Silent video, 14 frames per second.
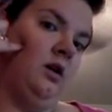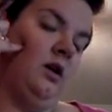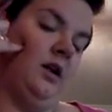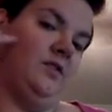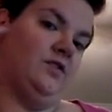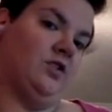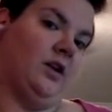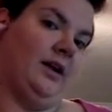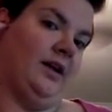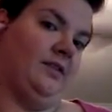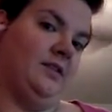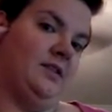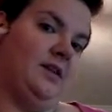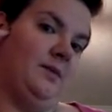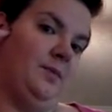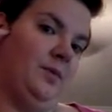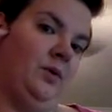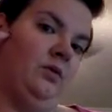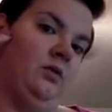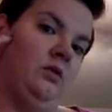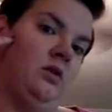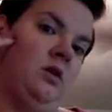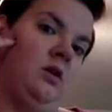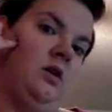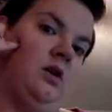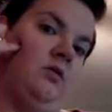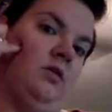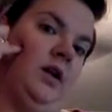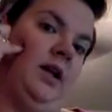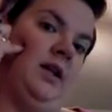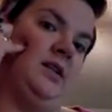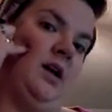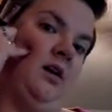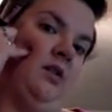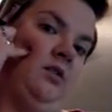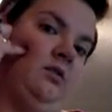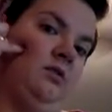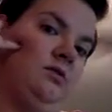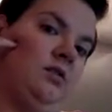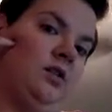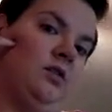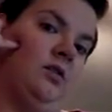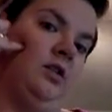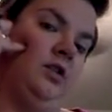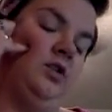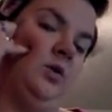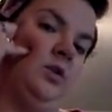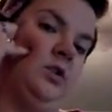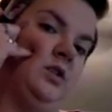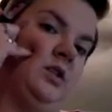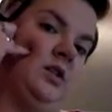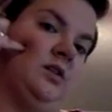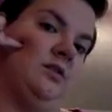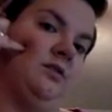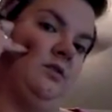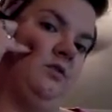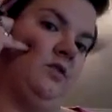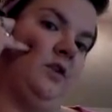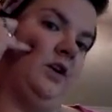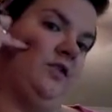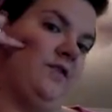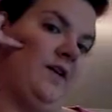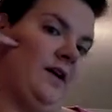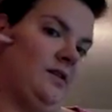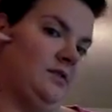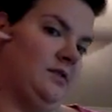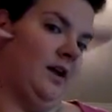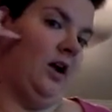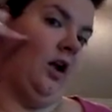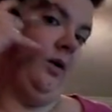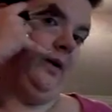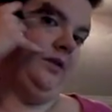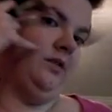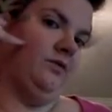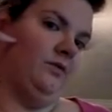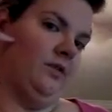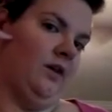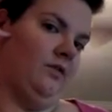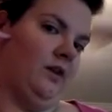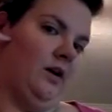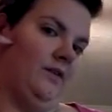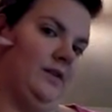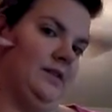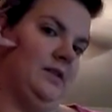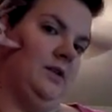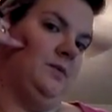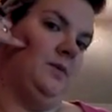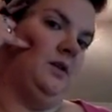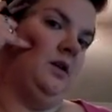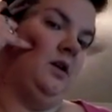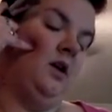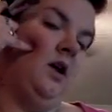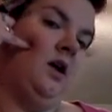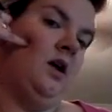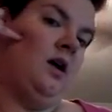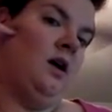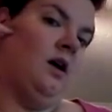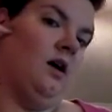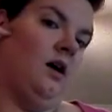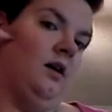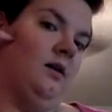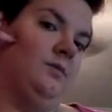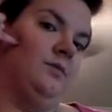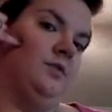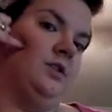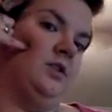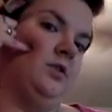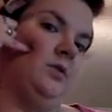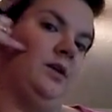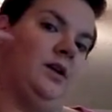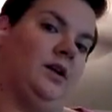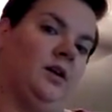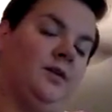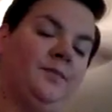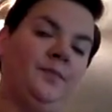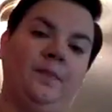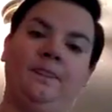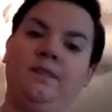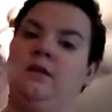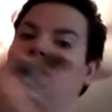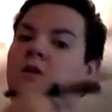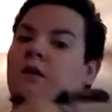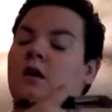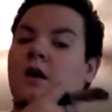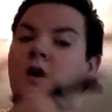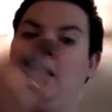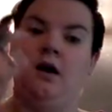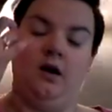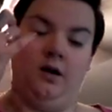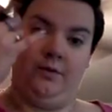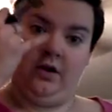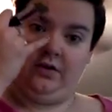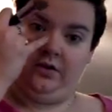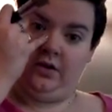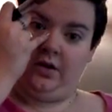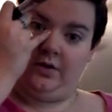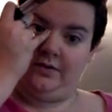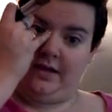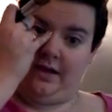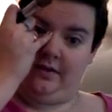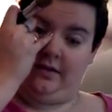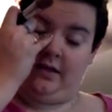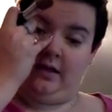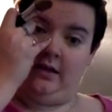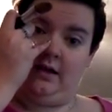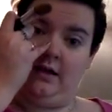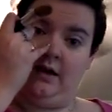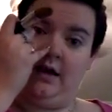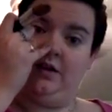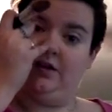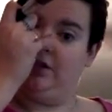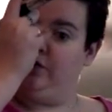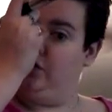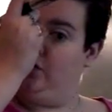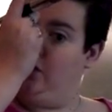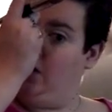kind of starting at the temple and running it down, a little towards the front of your face. Not always, obviously, but just through here. You're also going to go down the edges of your